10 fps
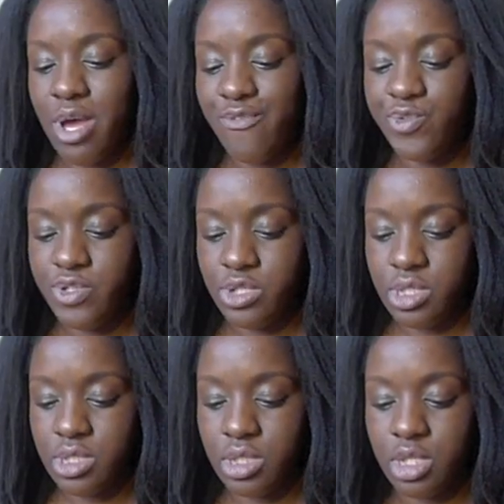Wefts,
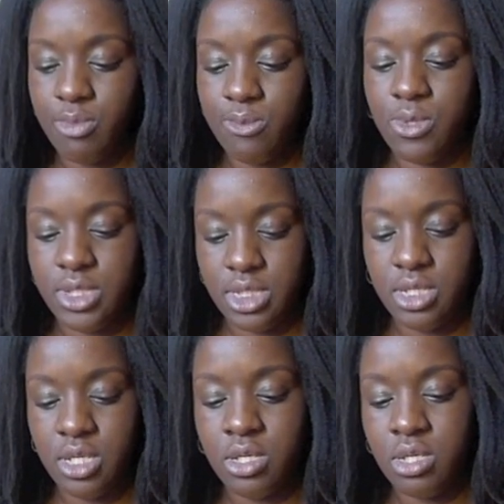just in a little bit more
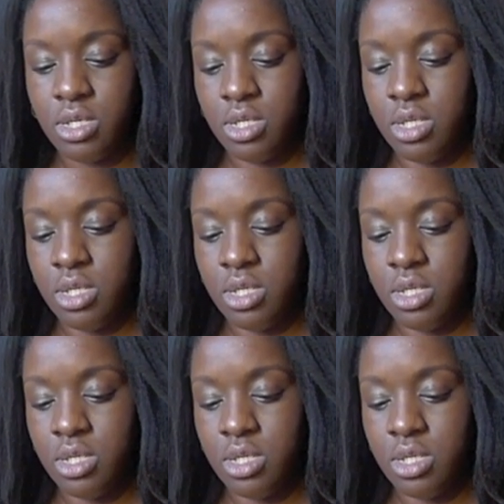detail.